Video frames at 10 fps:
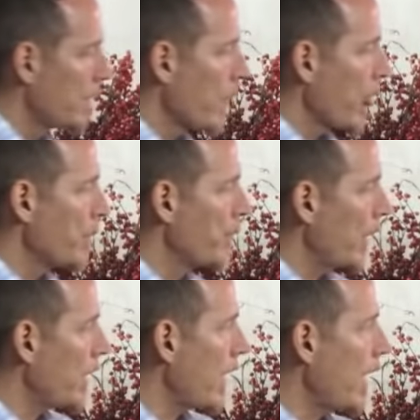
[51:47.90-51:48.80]

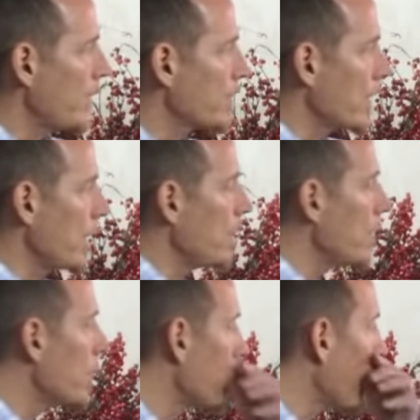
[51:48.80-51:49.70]
But I have seen
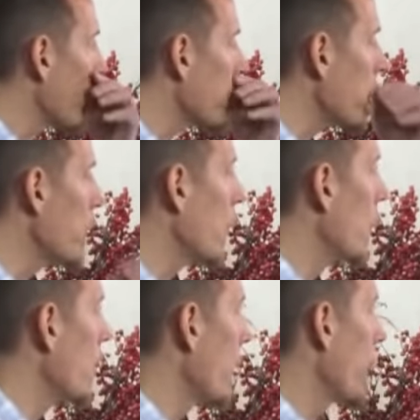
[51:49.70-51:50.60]
more
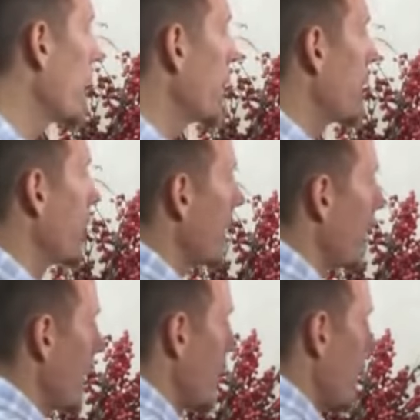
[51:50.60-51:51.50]
people
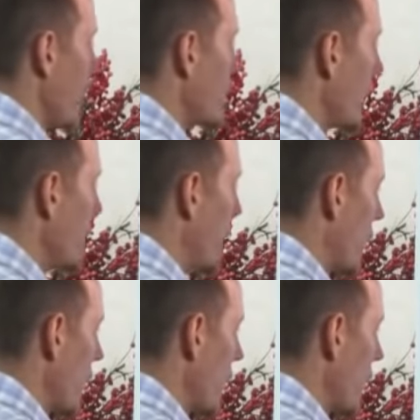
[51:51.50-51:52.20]
report